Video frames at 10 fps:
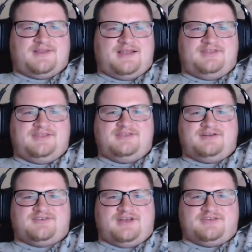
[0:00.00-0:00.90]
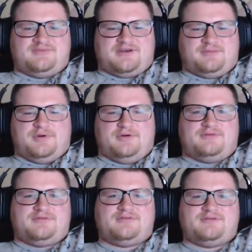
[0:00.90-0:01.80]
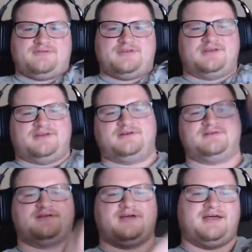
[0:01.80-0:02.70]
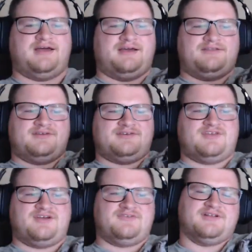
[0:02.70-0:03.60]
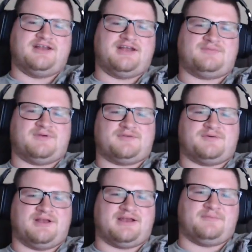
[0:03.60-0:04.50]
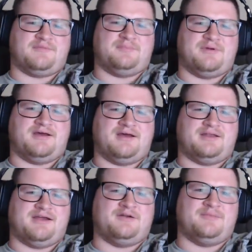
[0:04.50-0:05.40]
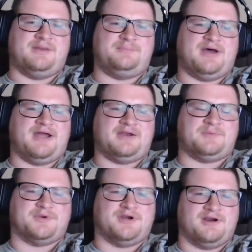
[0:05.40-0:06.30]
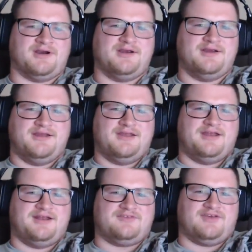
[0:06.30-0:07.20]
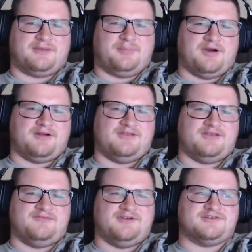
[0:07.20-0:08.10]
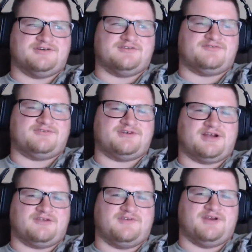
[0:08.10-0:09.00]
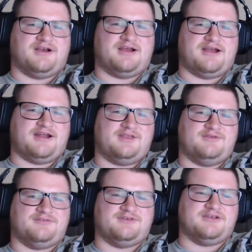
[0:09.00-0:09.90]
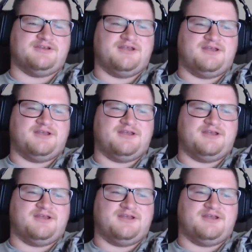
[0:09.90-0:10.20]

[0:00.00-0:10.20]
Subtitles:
think there's an aspect to both. There's definitely an aspect to where like I don't mind buying a printer, and it's like part of the adventures trying to figure out how to use it.